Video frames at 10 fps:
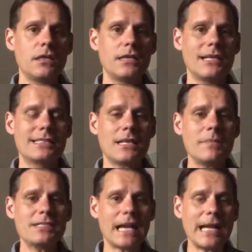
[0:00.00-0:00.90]
is that
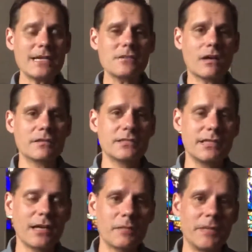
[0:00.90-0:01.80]
means I can talk to
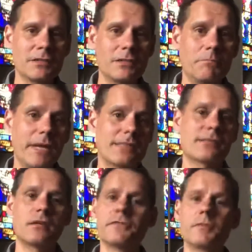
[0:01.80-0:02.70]
God about the best
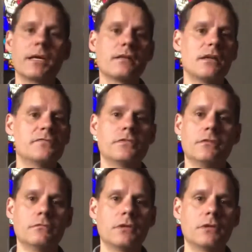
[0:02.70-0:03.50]
stuff in my life too.